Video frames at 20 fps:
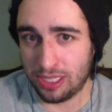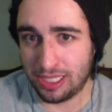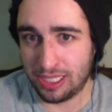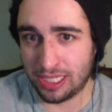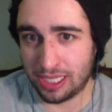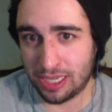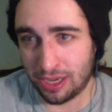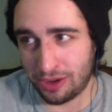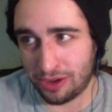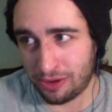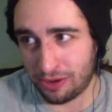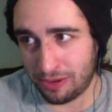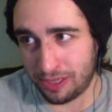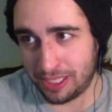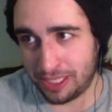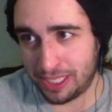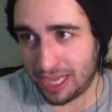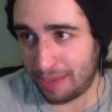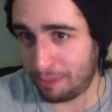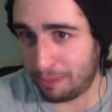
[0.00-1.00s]
to cut her in
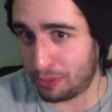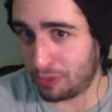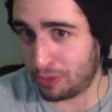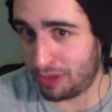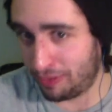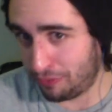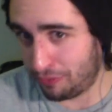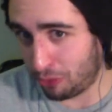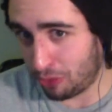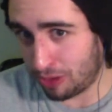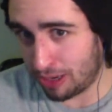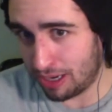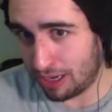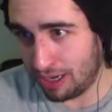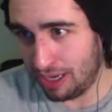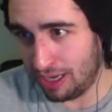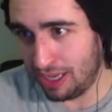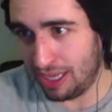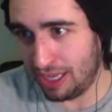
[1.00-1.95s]
top 24,